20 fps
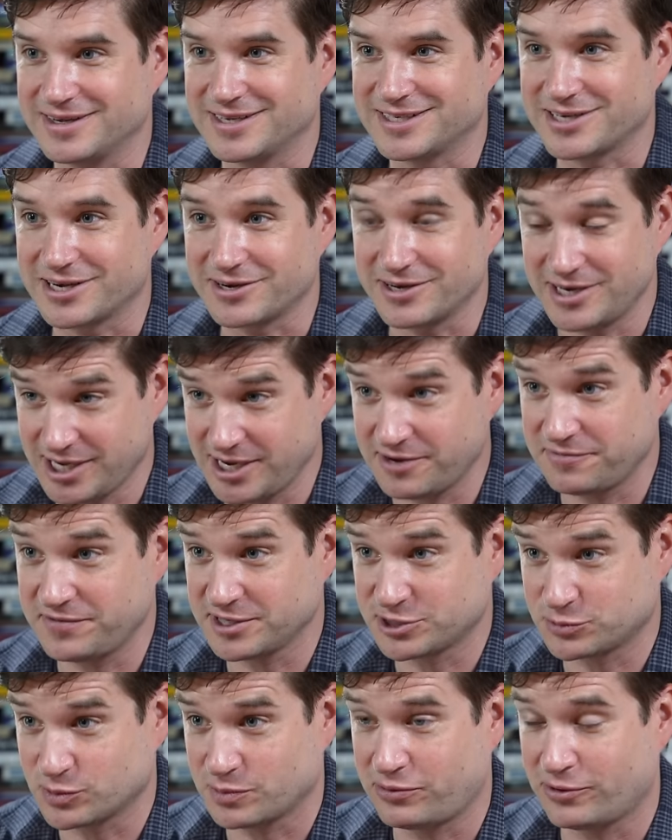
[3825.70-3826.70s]
So I'm going to give
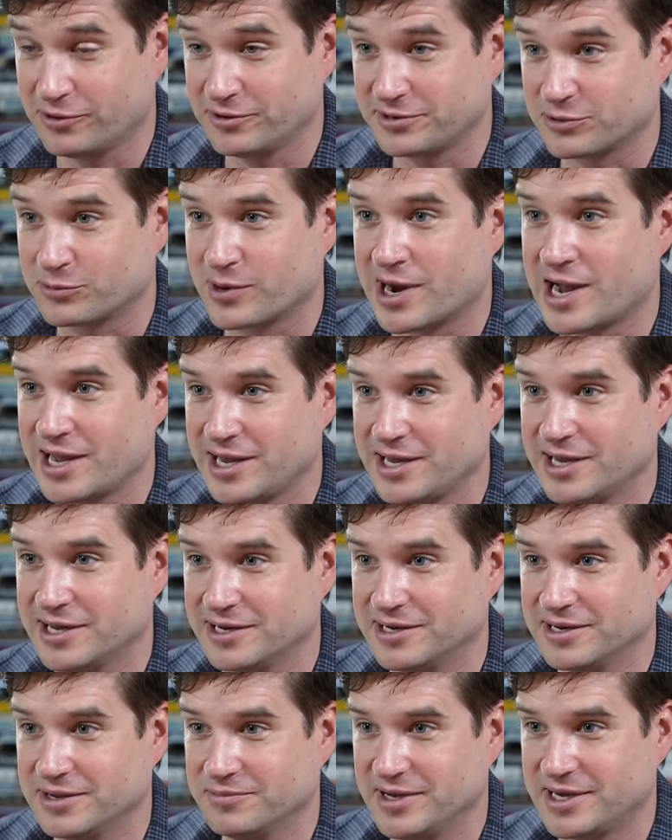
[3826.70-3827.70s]
this report to
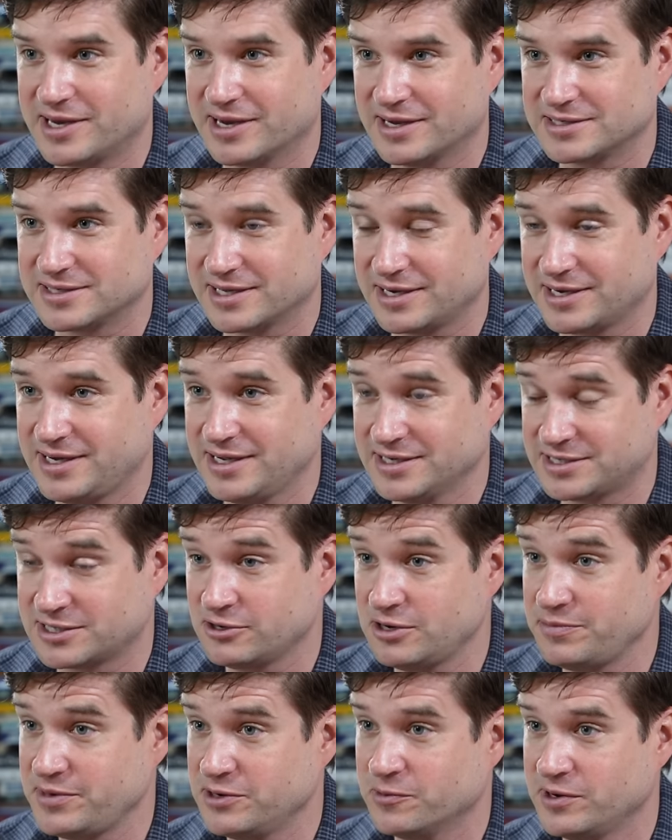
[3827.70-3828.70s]
Ryan because yeah. like it's
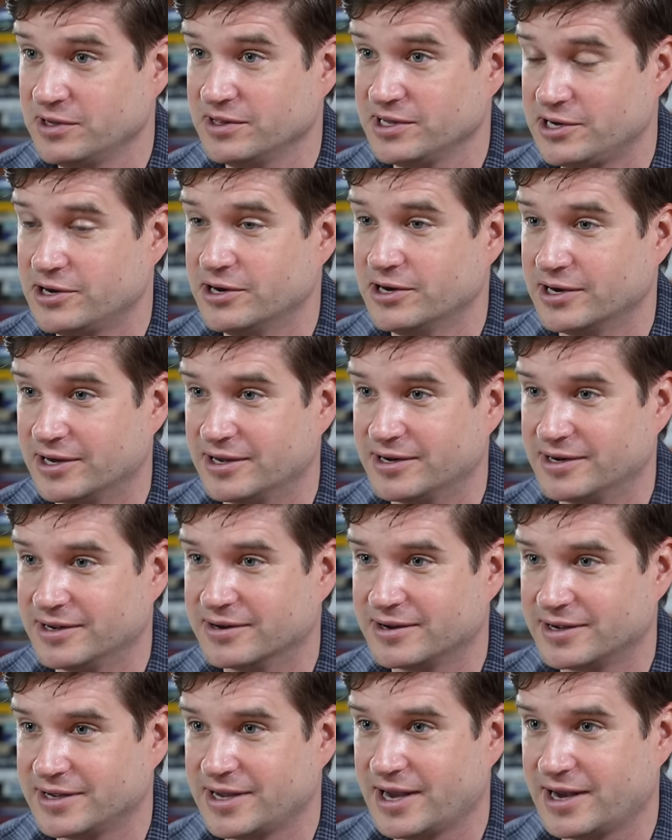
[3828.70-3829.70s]
going to be really good.
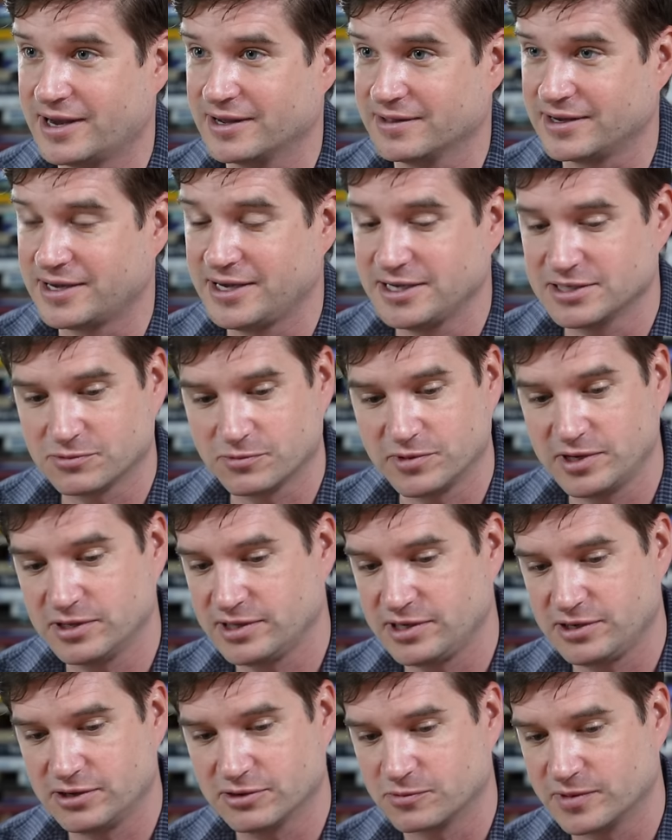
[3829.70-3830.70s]
Yeah. Yeah. Like he's a
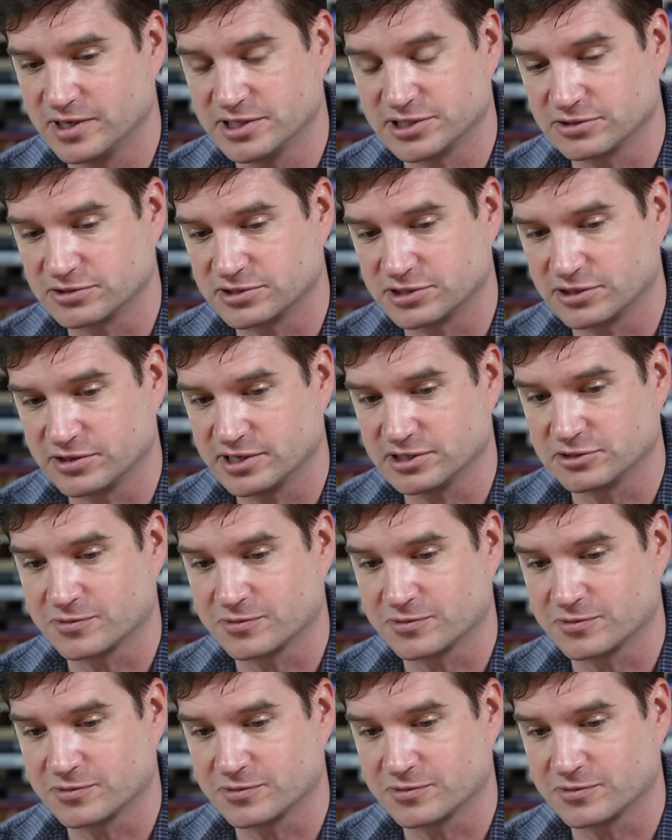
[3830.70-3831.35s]
really good researcher and his